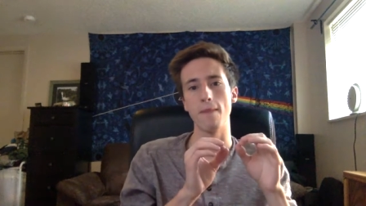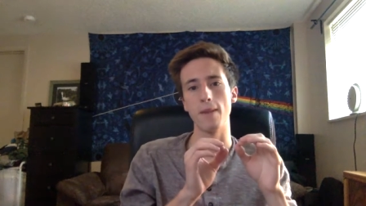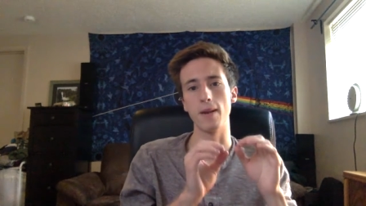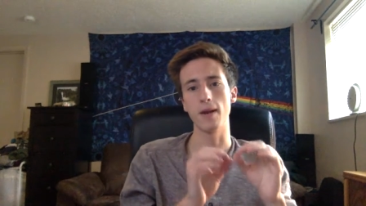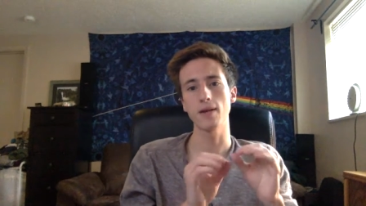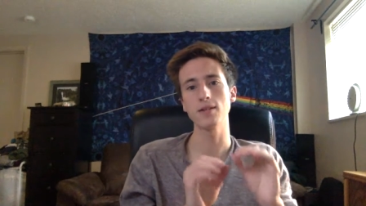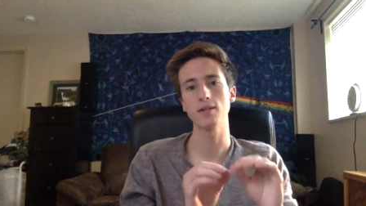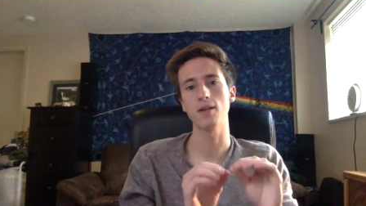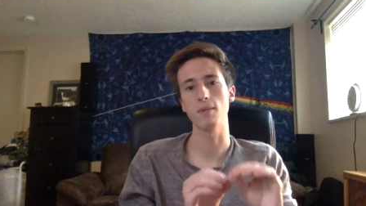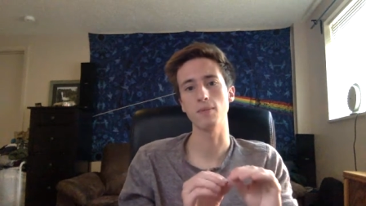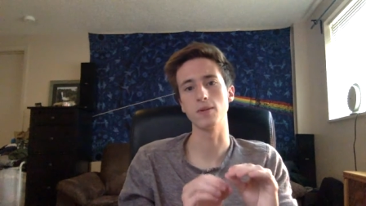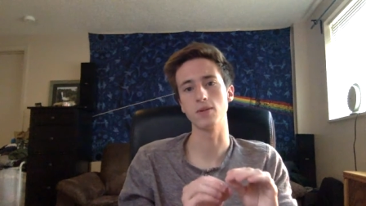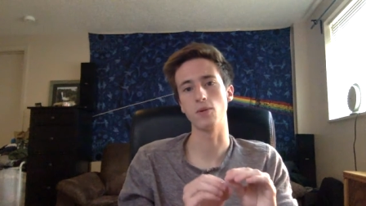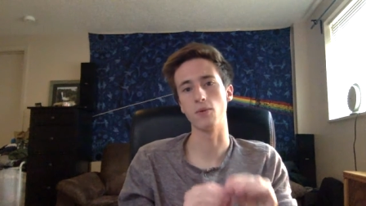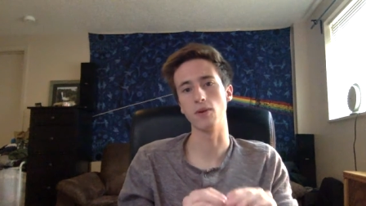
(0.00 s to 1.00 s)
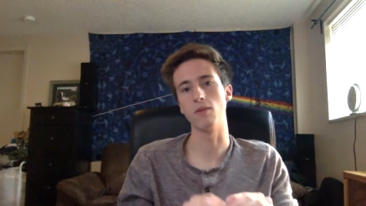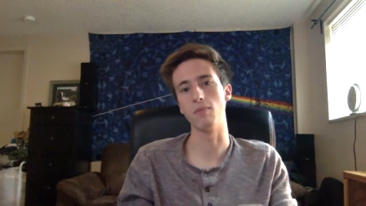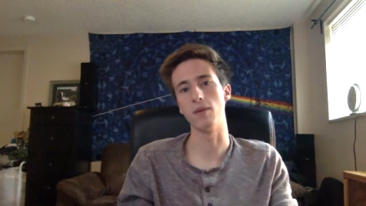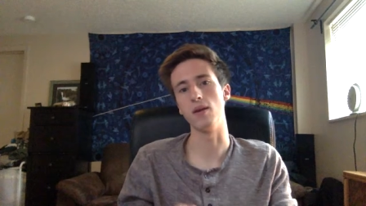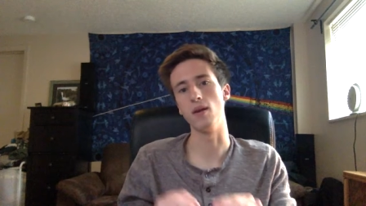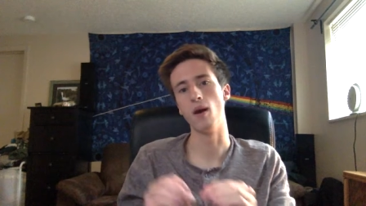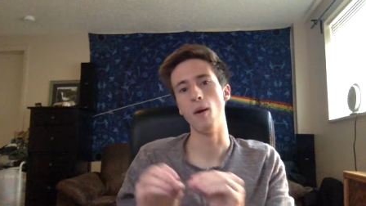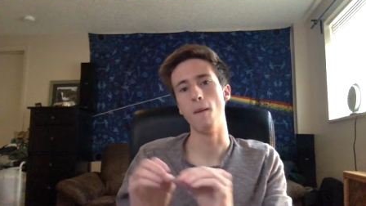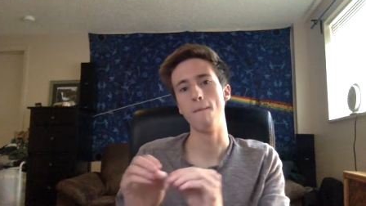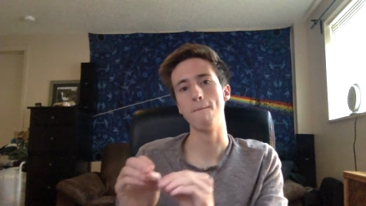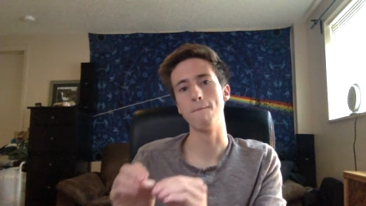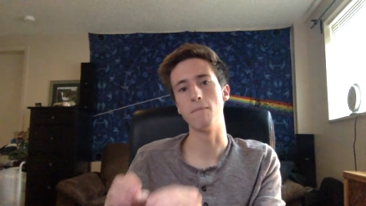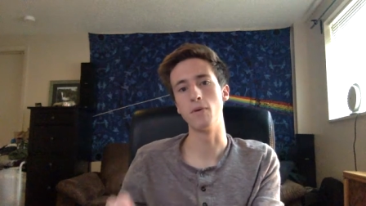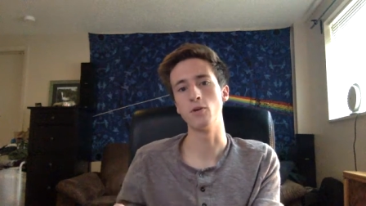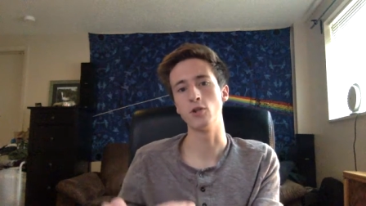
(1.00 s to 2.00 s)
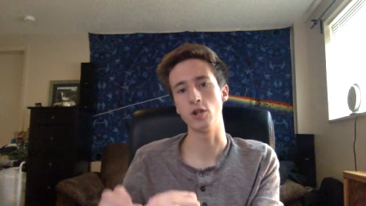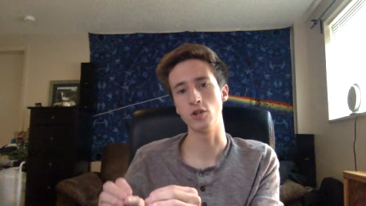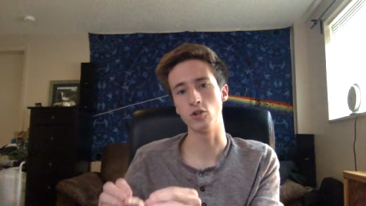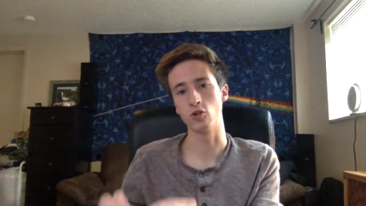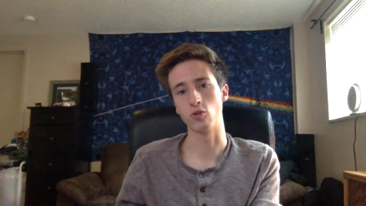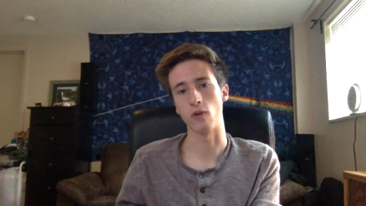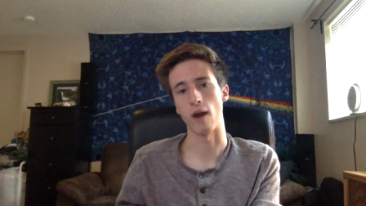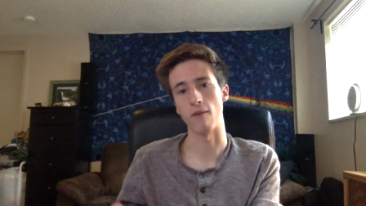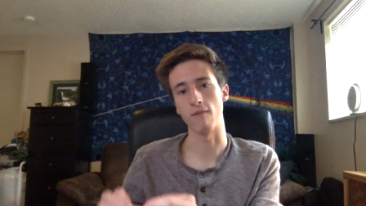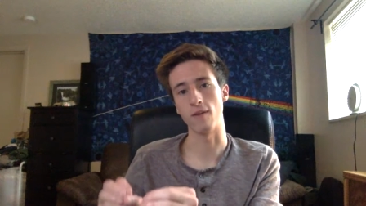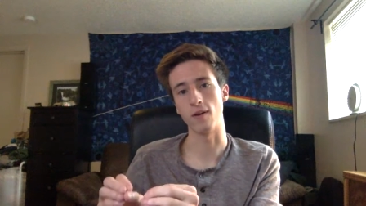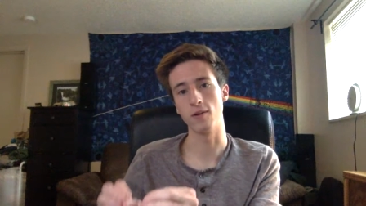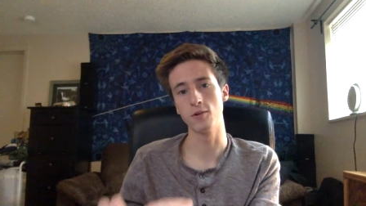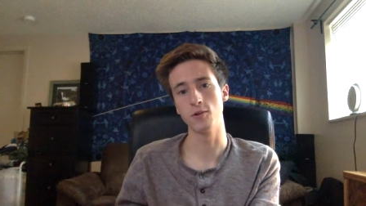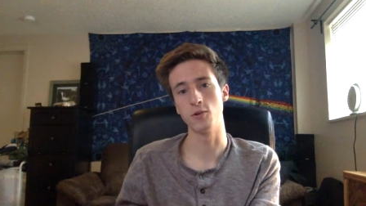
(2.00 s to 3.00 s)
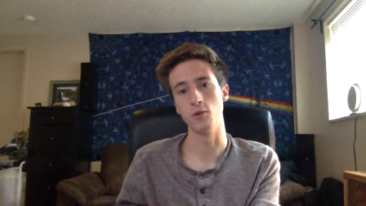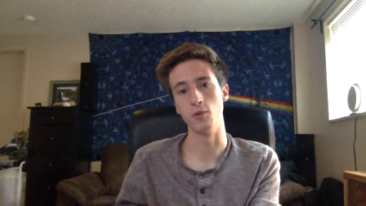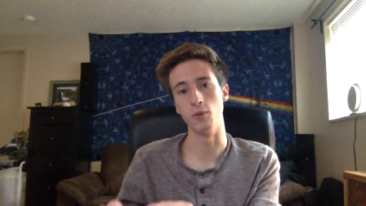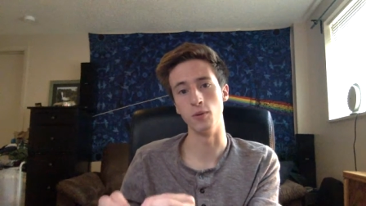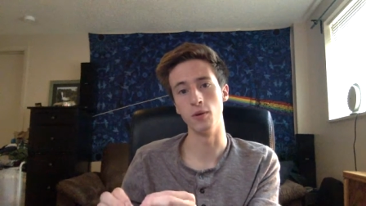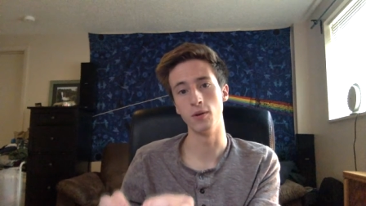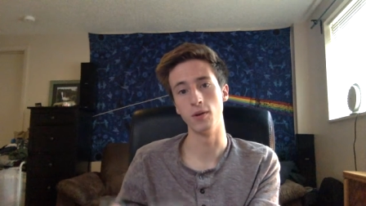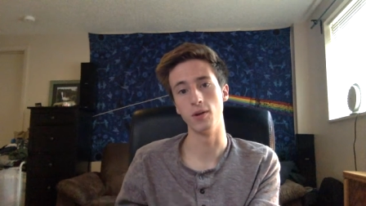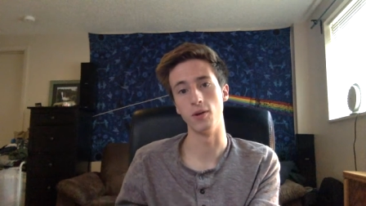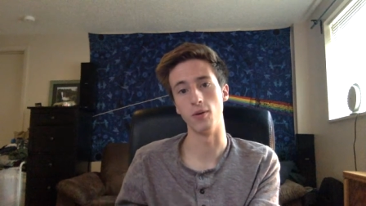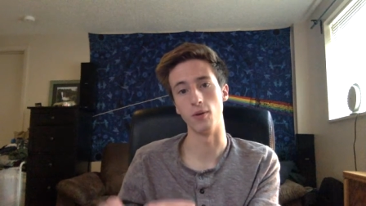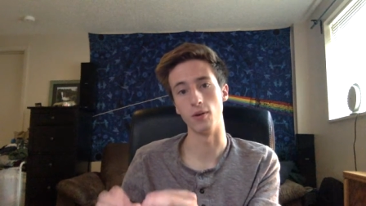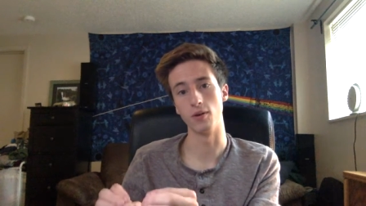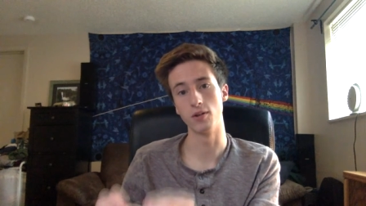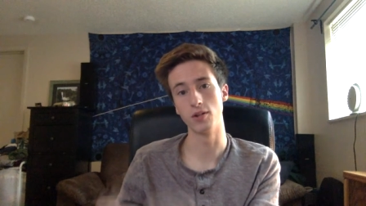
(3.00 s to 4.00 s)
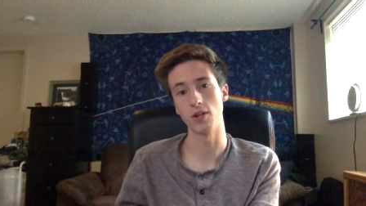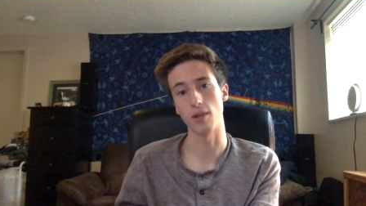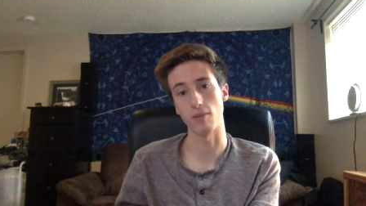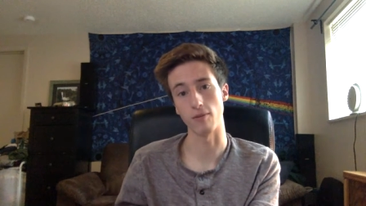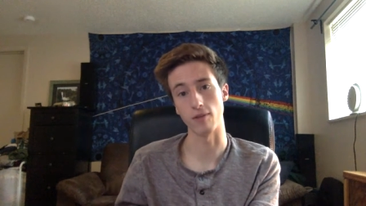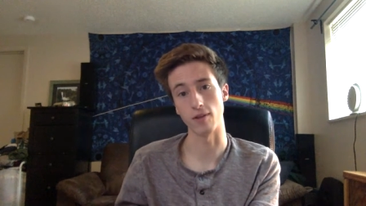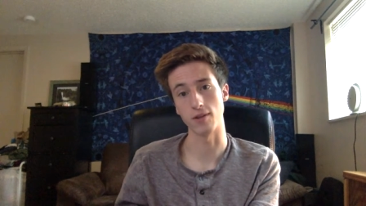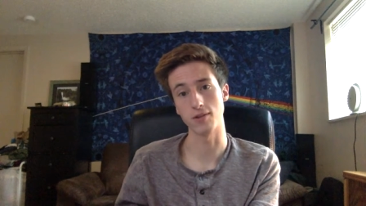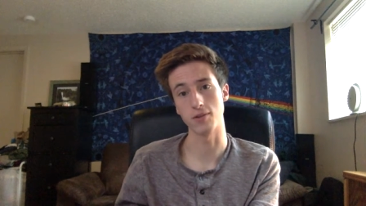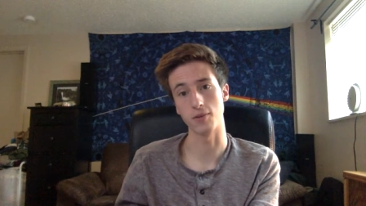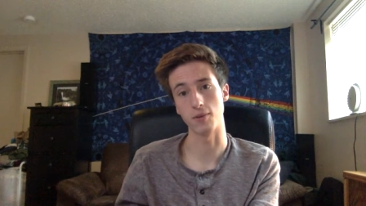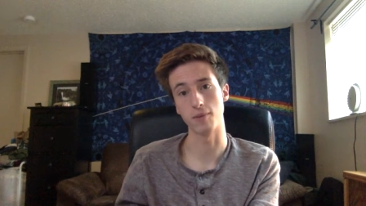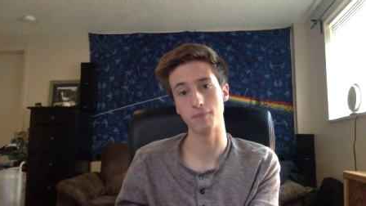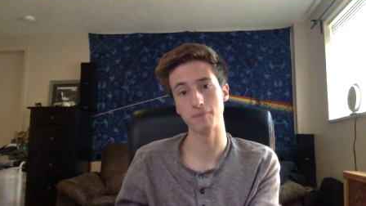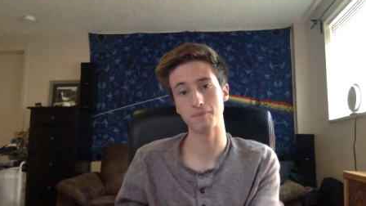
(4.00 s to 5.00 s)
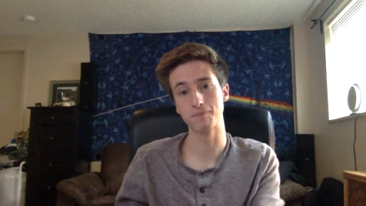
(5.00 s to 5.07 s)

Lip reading: the next step is going to be pushing traffic to your Shopify store.